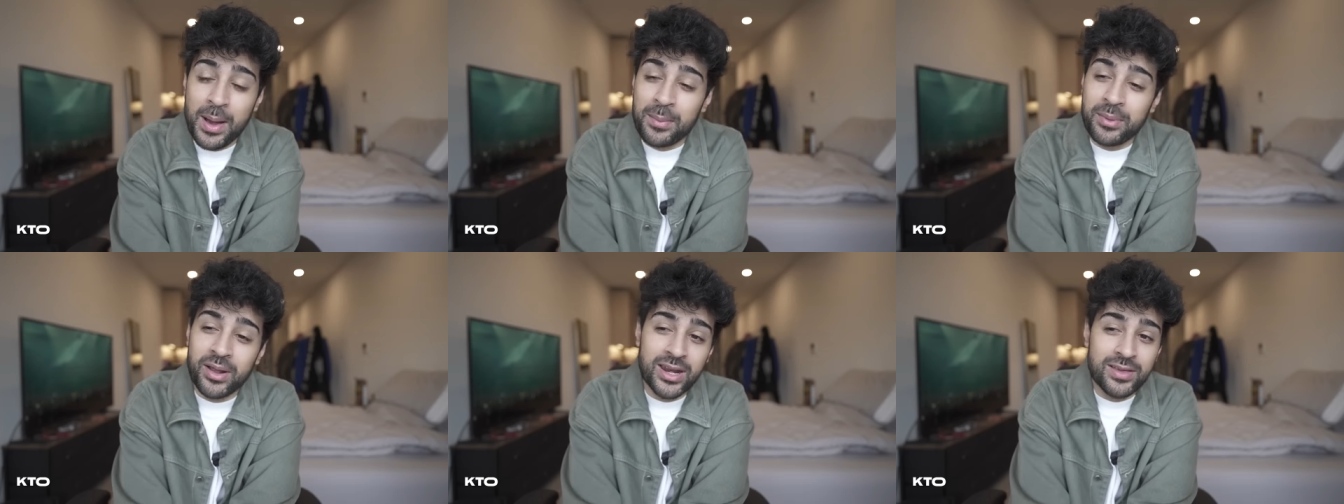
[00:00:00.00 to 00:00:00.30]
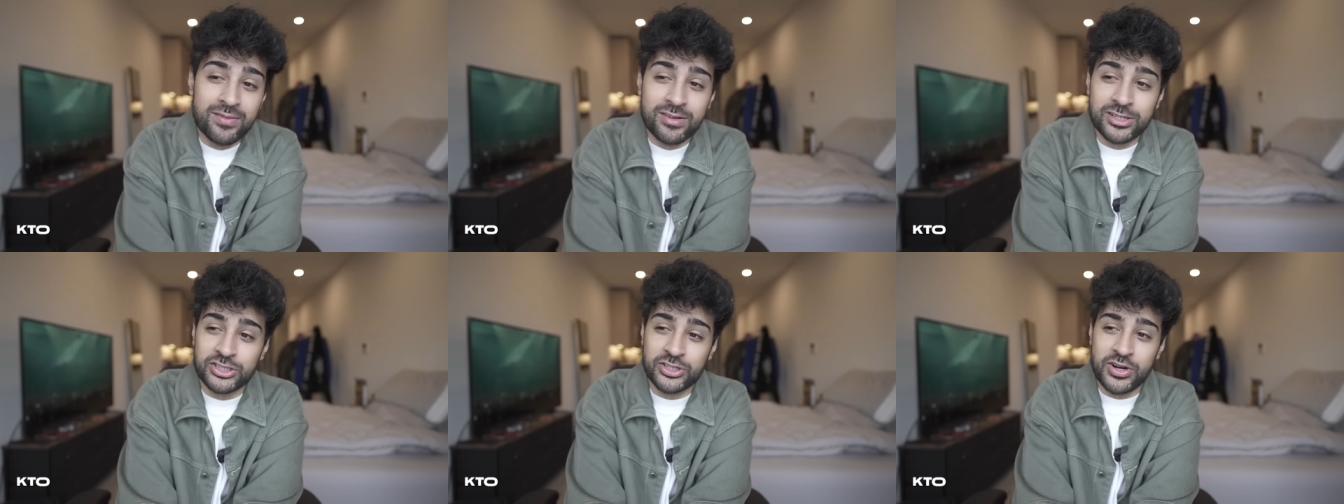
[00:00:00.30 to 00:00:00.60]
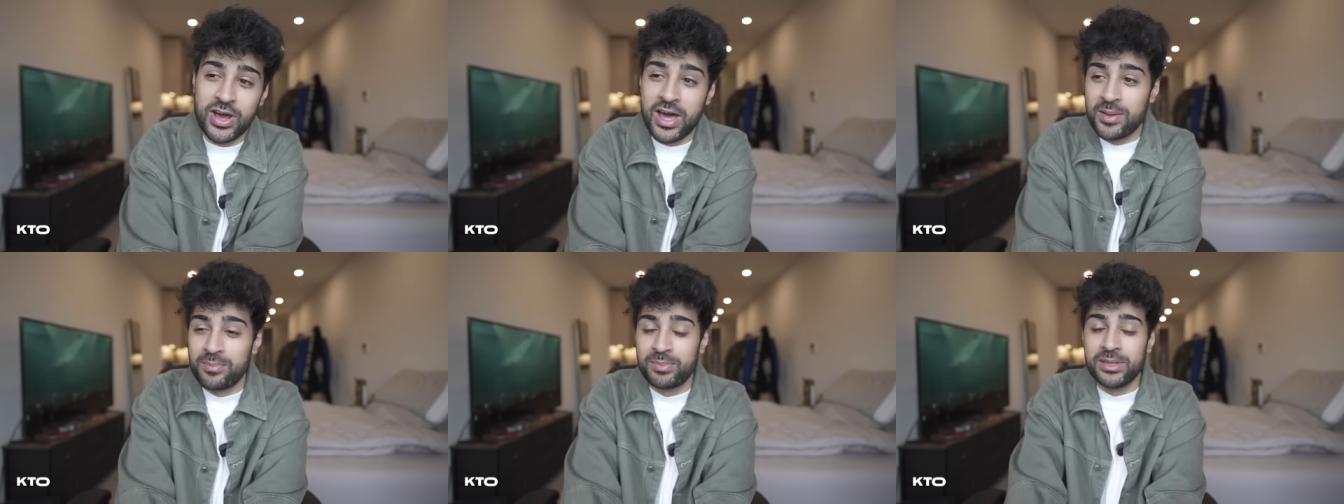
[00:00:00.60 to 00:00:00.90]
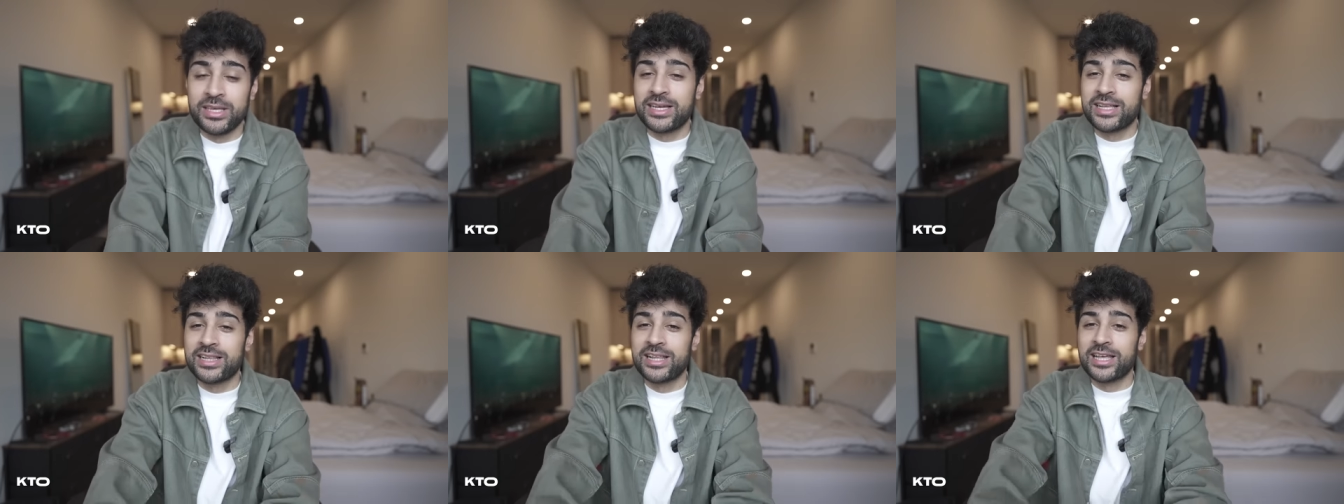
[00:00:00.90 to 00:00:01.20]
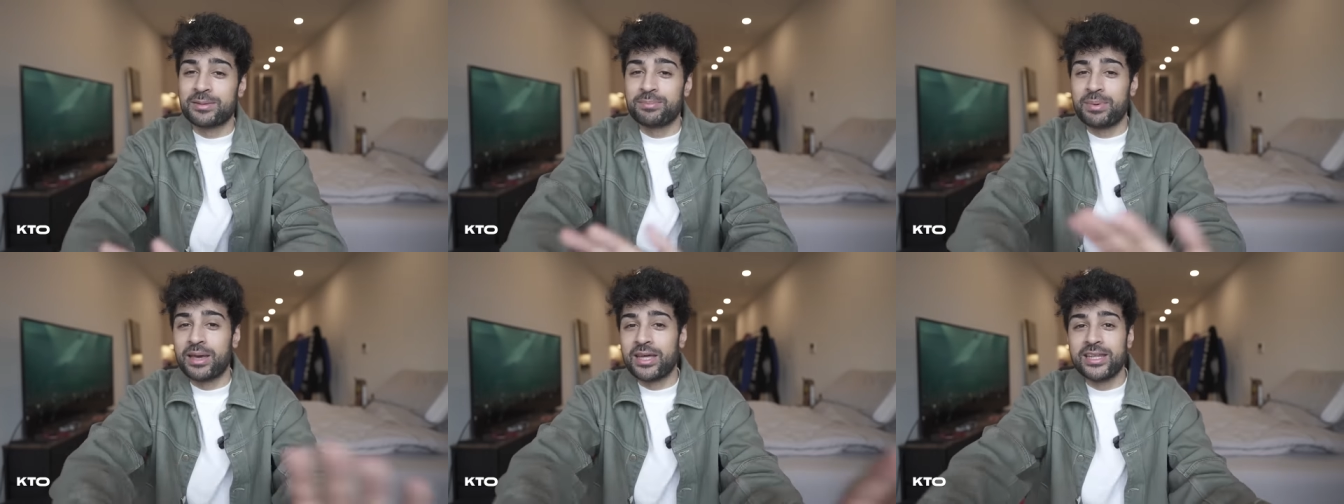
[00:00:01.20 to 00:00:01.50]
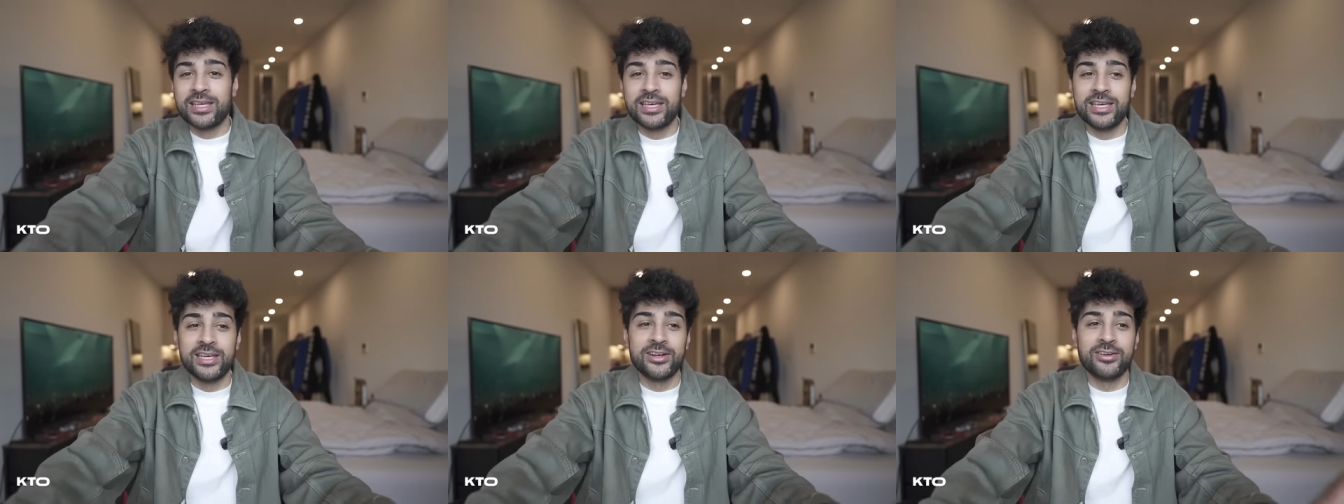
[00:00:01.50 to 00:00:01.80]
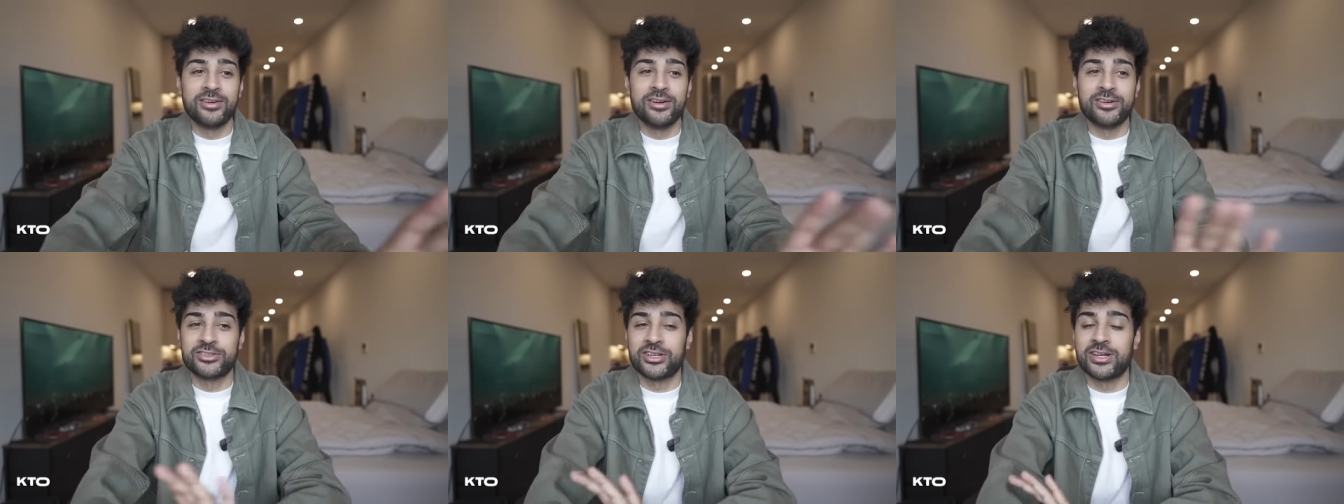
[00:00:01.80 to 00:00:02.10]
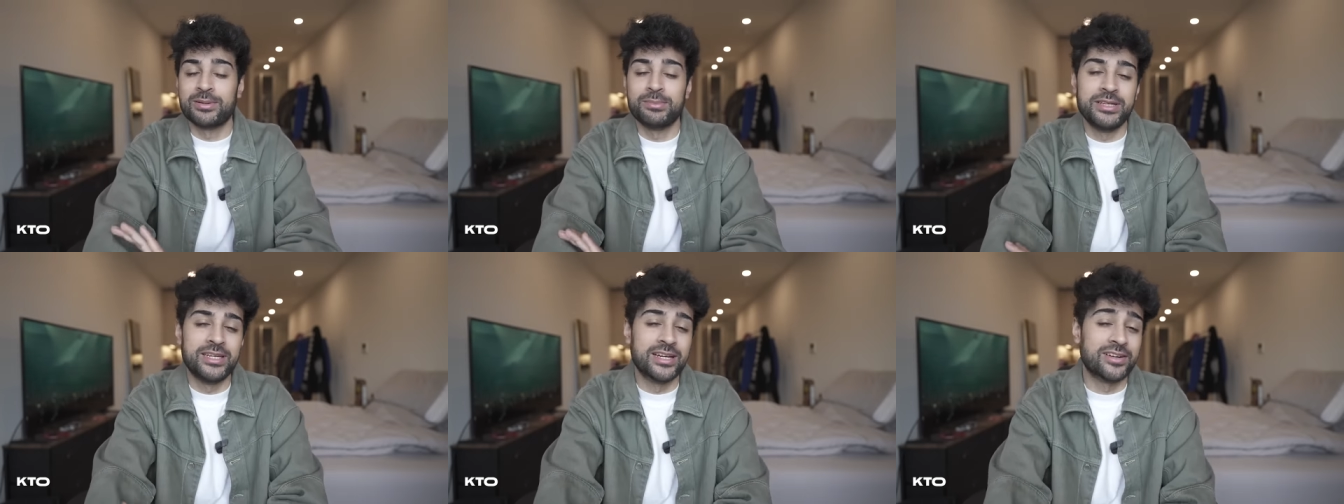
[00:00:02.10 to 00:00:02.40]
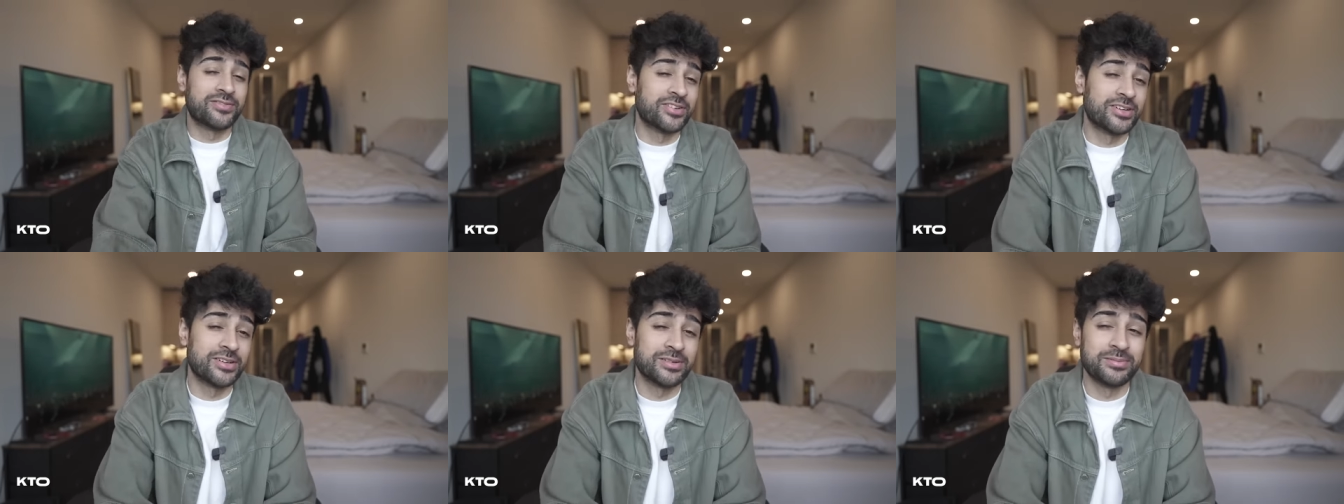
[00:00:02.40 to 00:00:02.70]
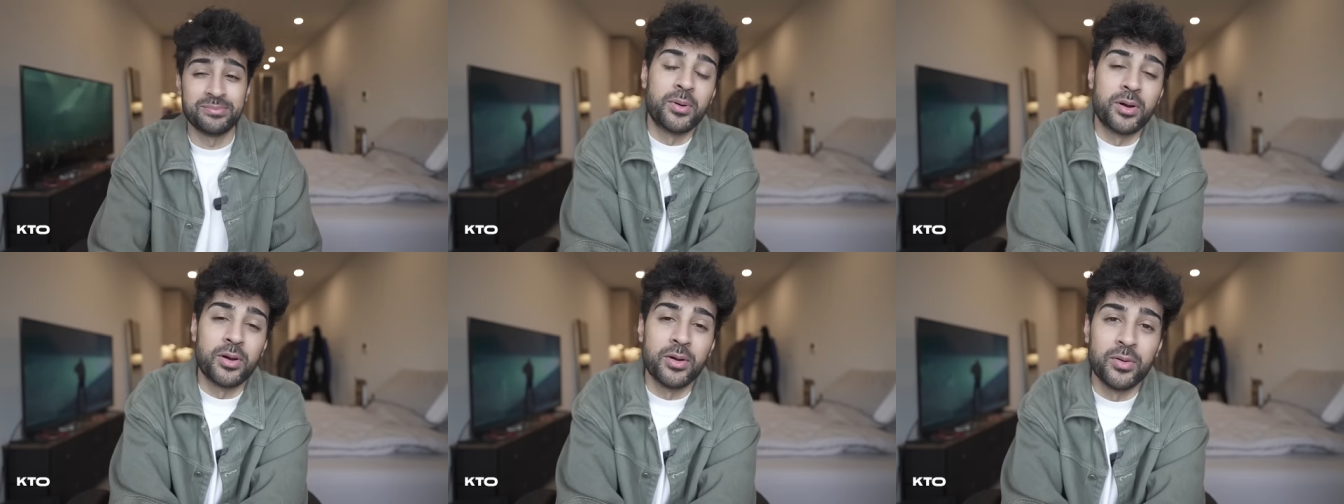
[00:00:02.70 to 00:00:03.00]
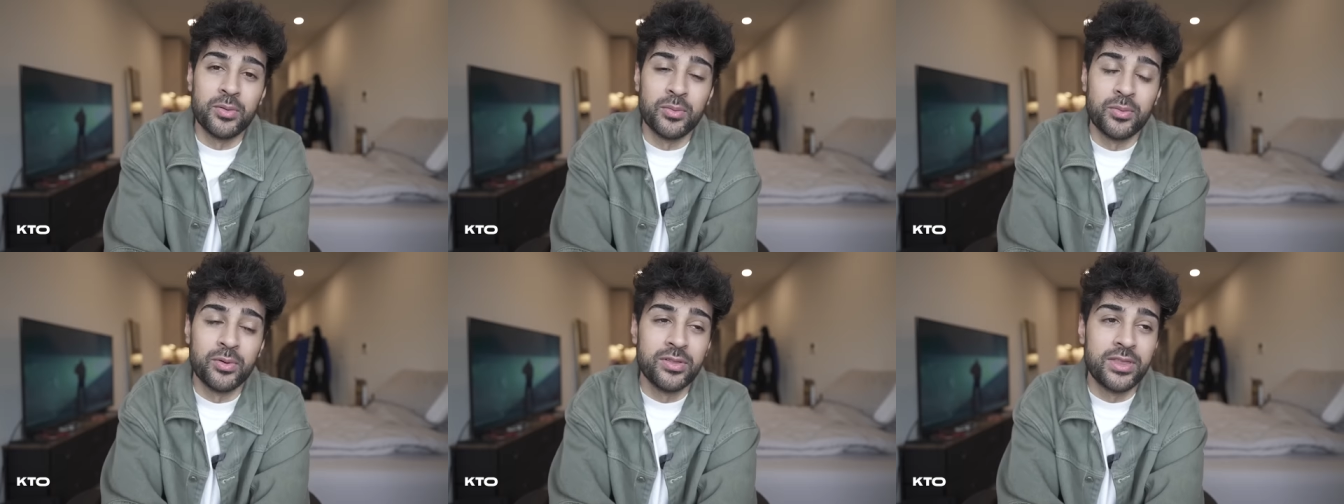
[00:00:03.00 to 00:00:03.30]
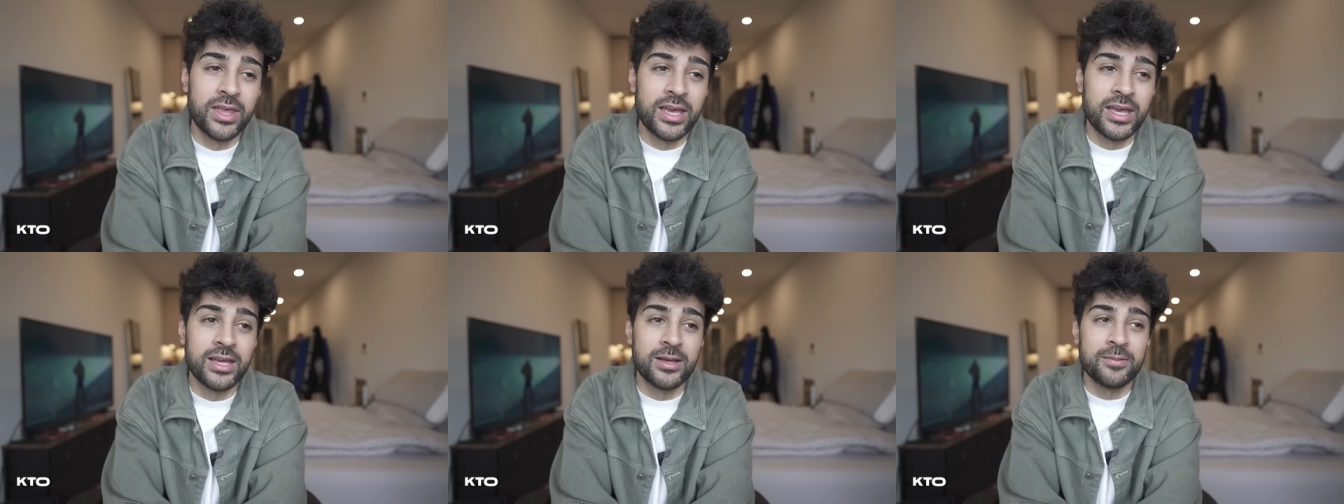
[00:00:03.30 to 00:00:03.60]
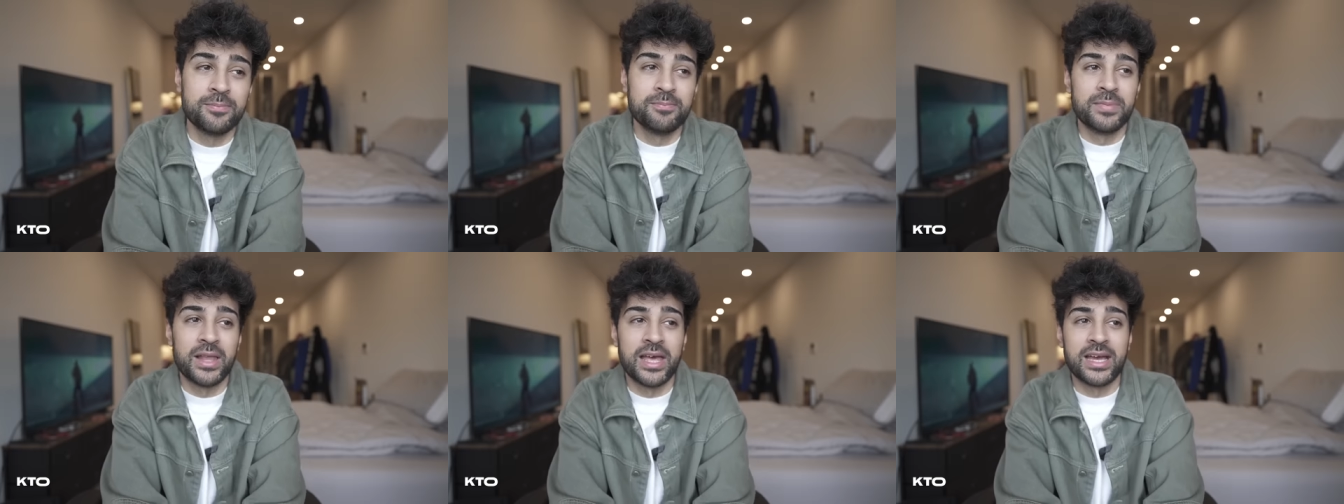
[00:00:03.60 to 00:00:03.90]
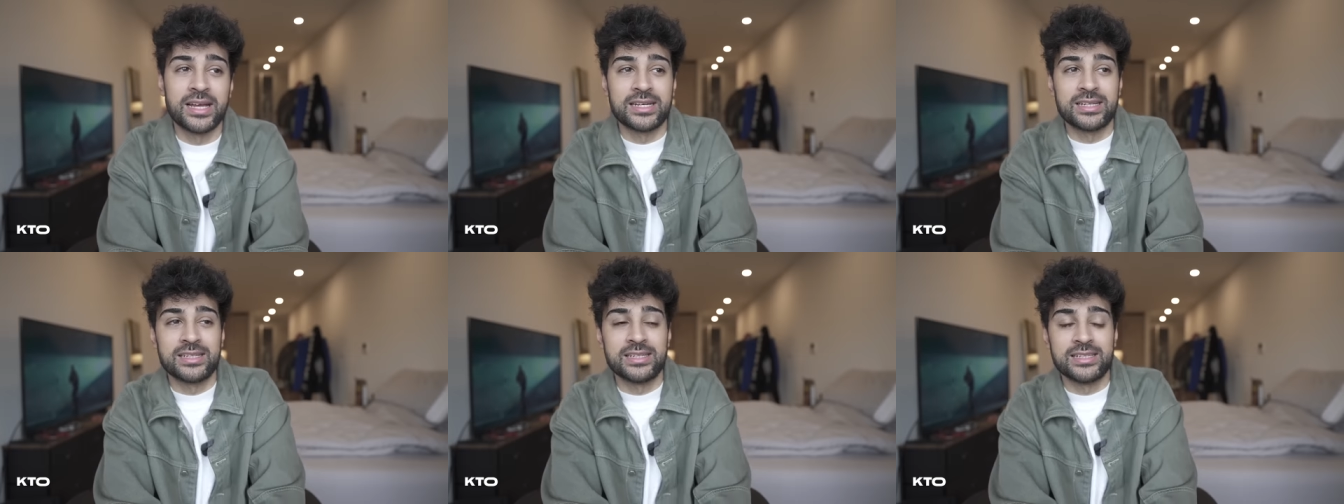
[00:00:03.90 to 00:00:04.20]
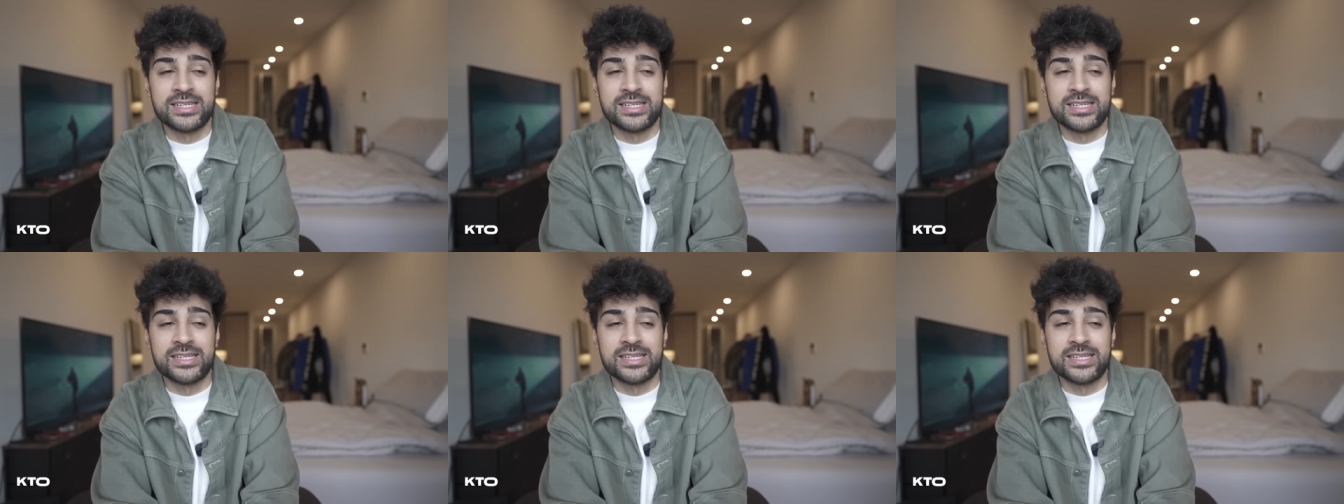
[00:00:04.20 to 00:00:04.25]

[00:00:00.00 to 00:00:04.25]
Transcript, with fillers: I'm not even trying to be clickbaity here or trying to be different. Bro, were they like